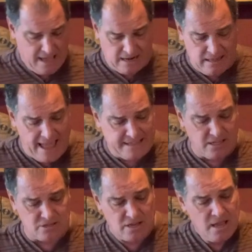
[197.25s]
And I like
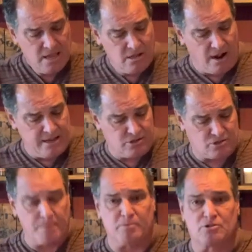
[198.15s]
this. You know, I use
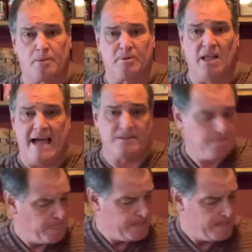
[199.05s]
simple syrup a lot.